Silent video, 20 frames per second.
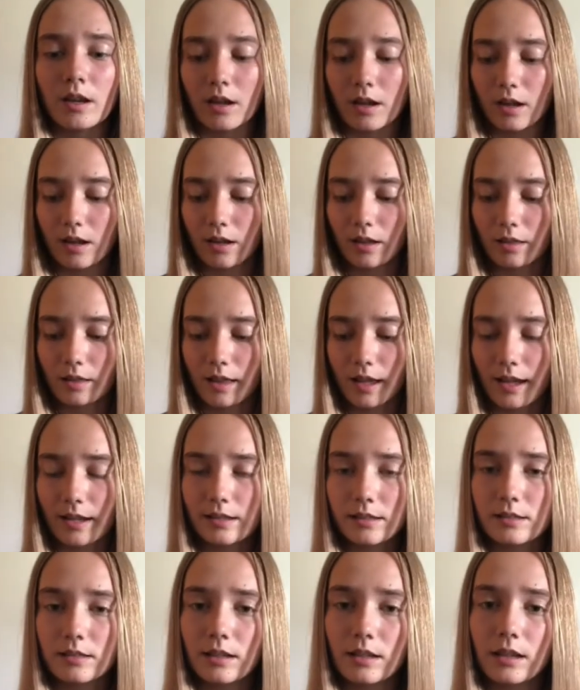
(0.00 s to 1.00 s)

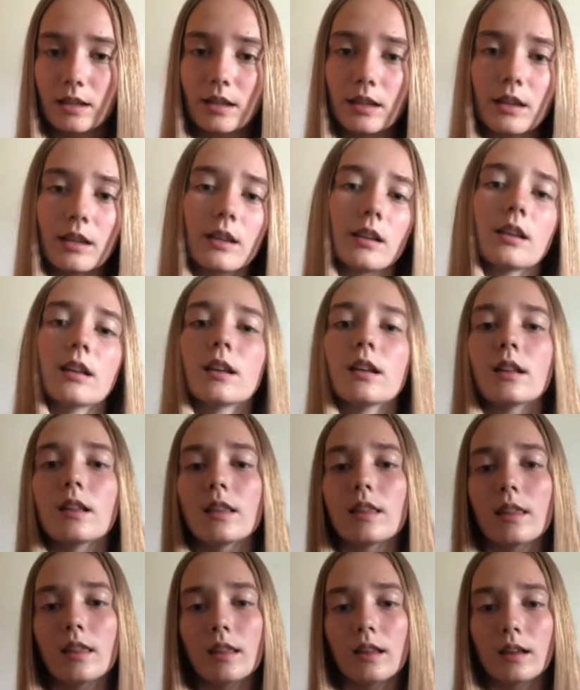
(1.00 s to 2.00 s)
elasticing
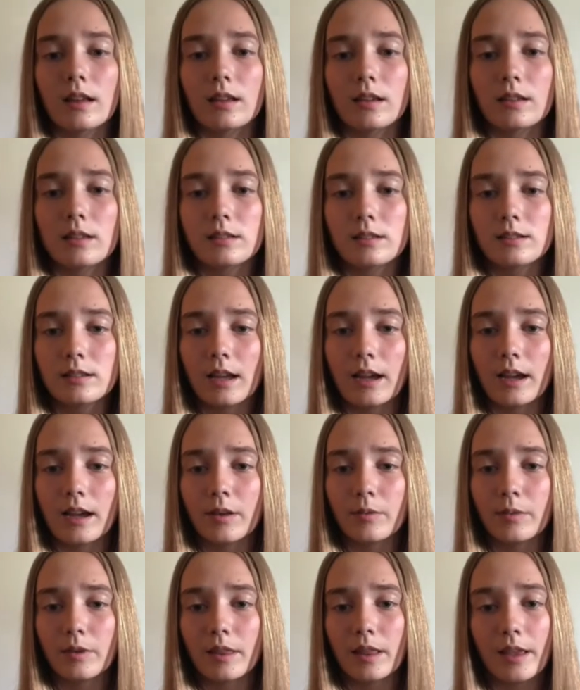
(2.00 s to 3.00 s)
the side
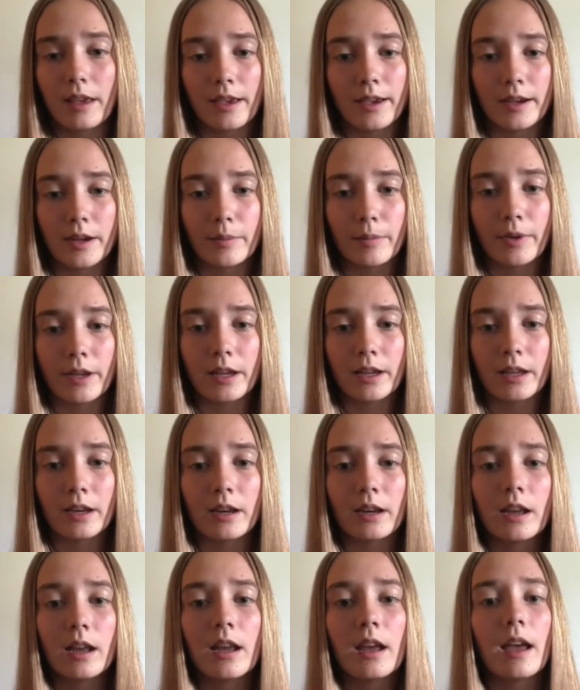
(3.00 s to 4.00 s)
with a hairband
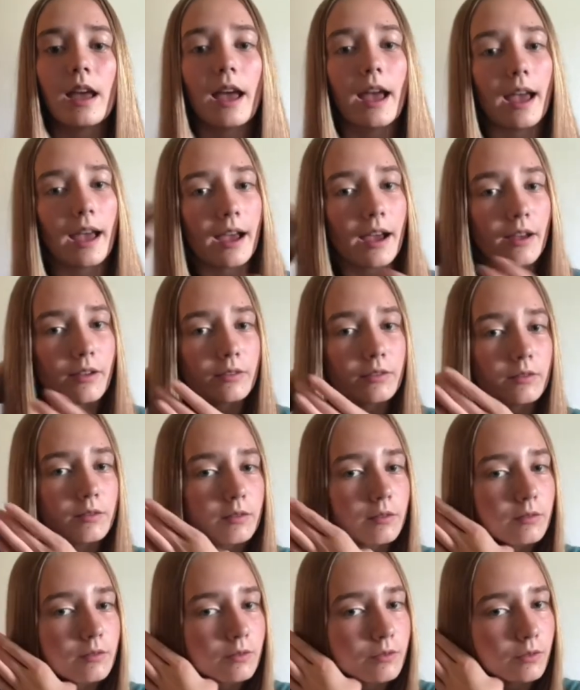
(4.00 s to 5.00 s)

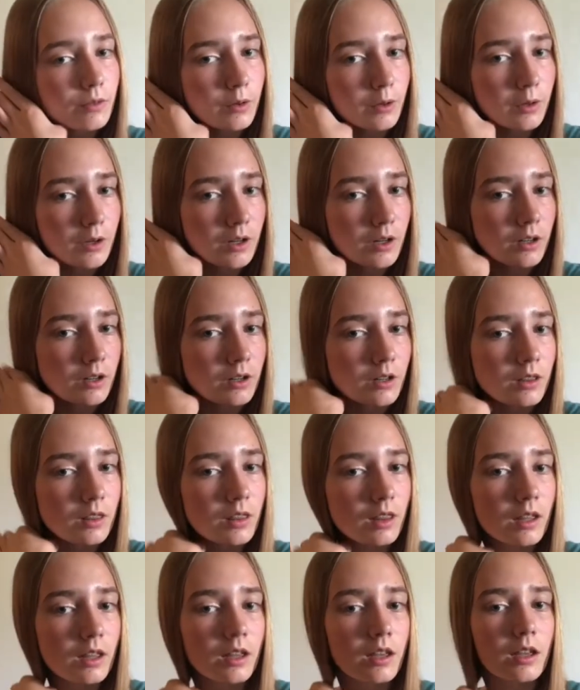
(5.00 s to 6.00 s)
for the
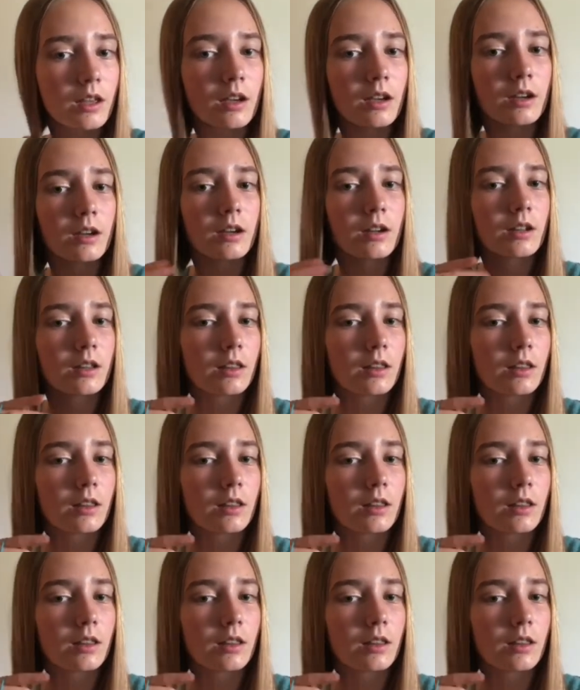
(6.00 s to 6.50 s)
hair